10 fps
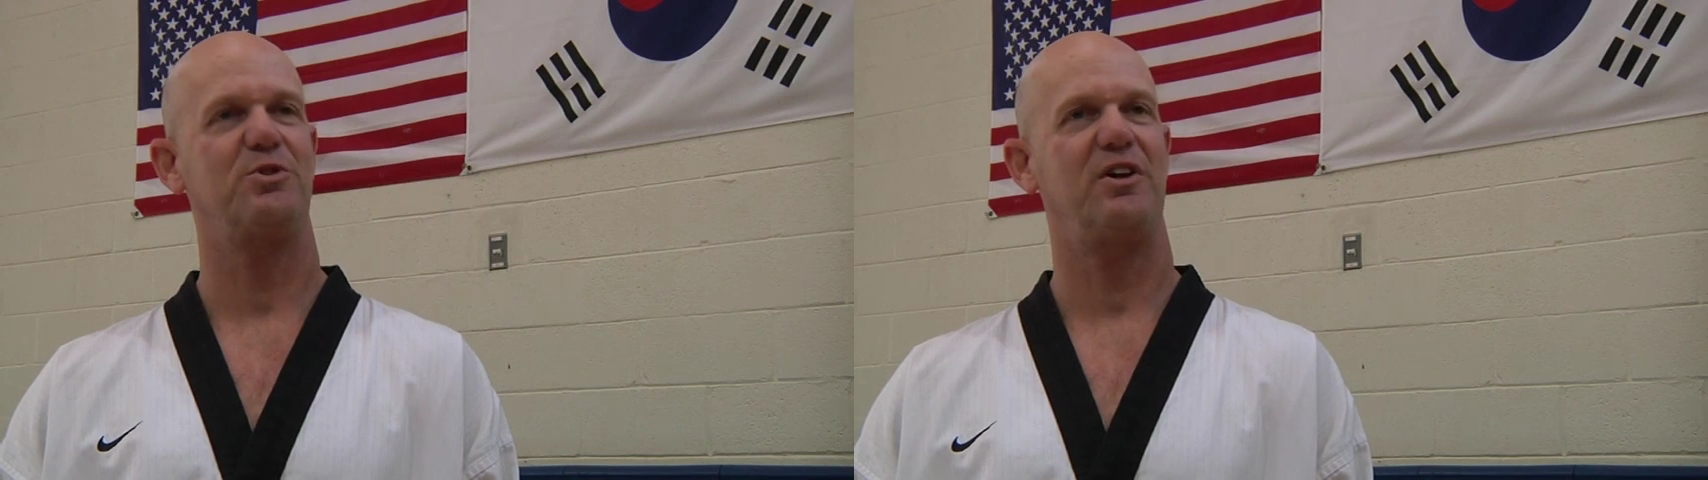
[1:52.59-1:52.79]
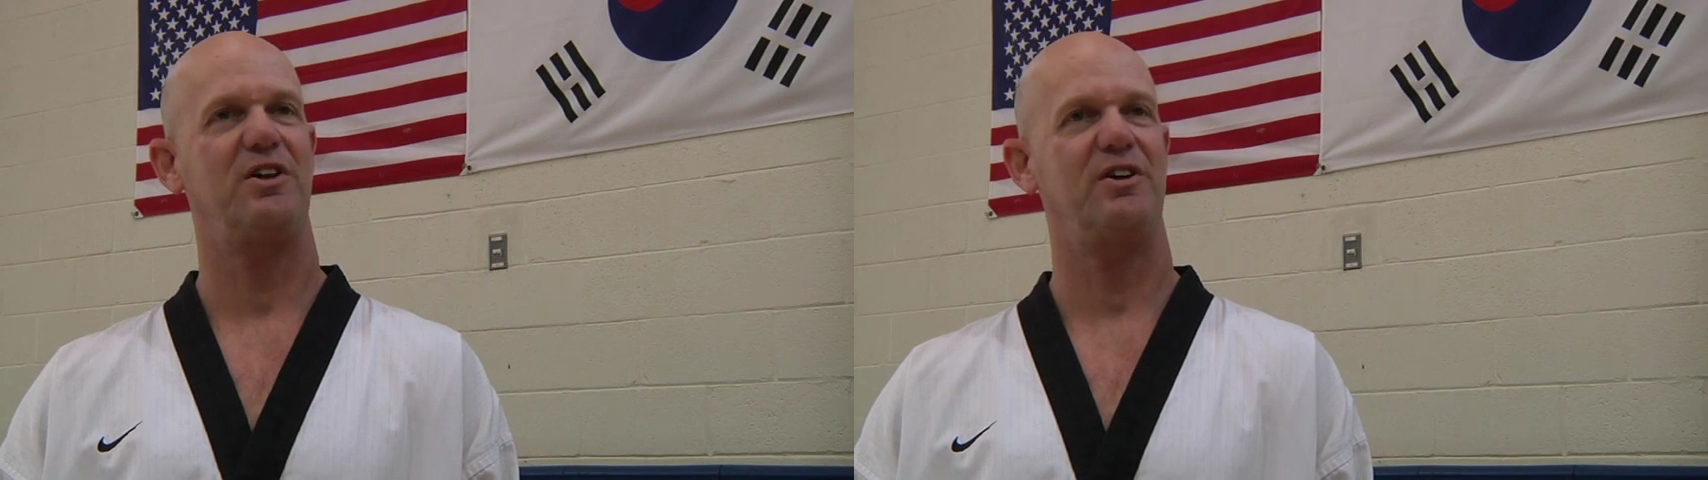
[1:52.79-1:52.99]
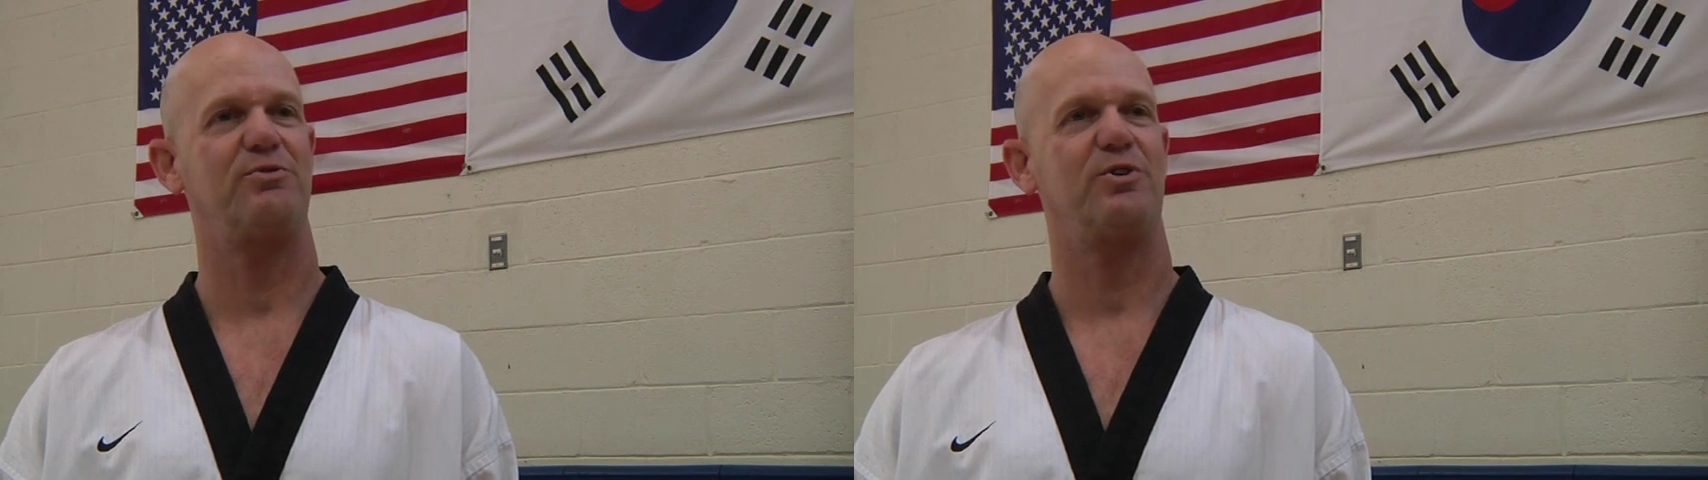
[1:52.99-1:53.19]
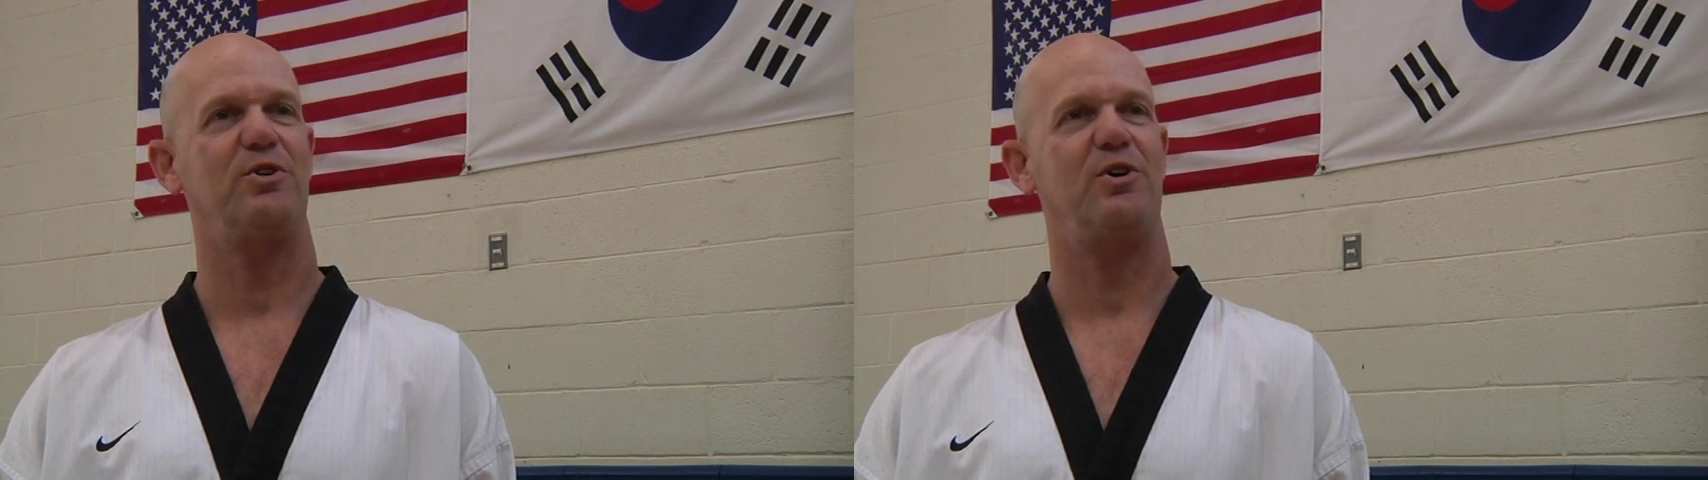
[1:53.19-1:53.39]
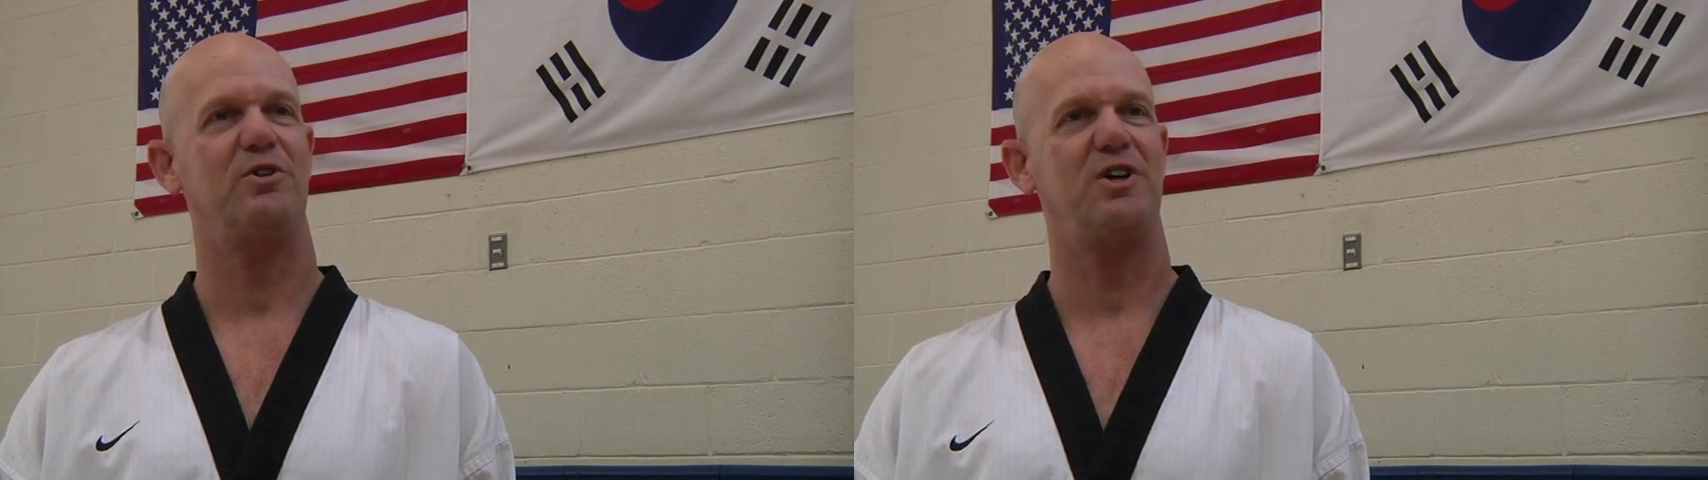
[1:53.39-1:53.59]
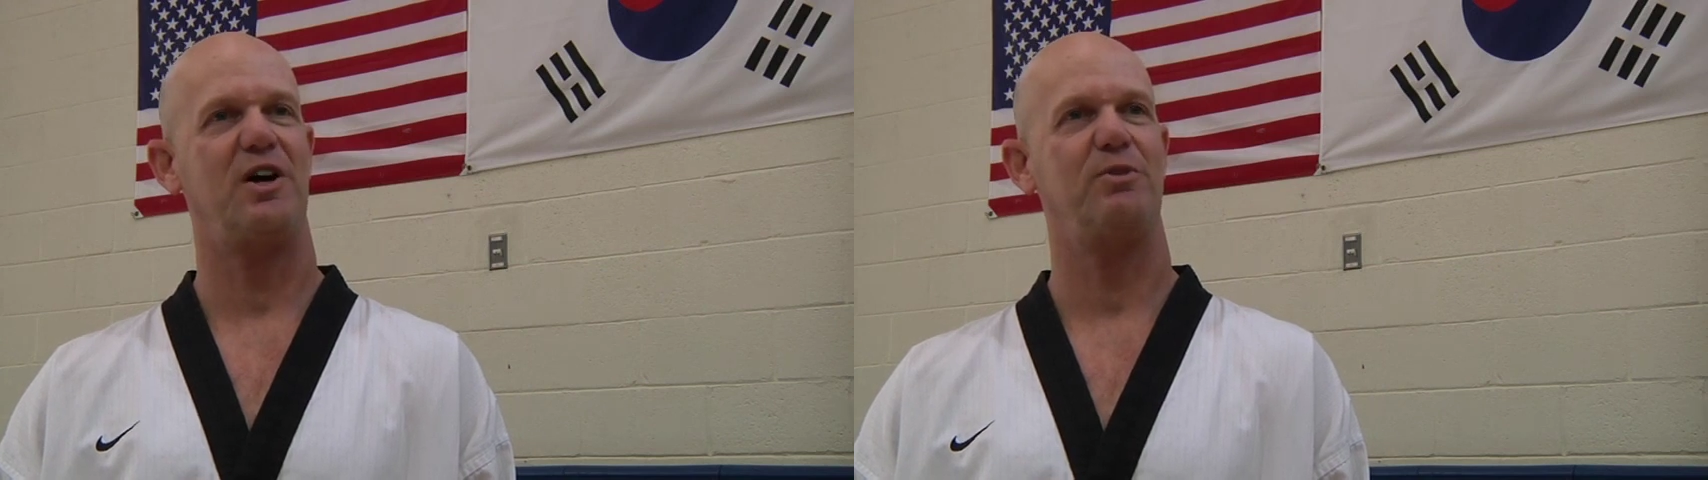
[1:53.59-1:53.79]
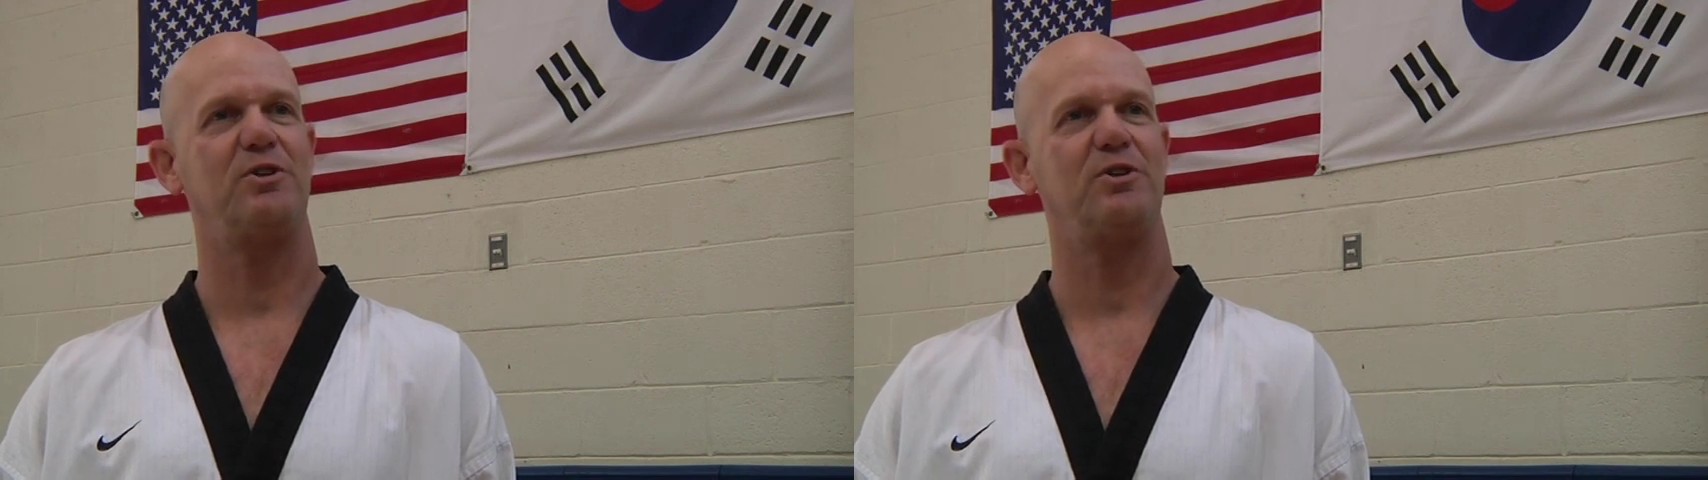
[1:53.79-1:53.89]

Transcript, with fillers: training in it for a long time,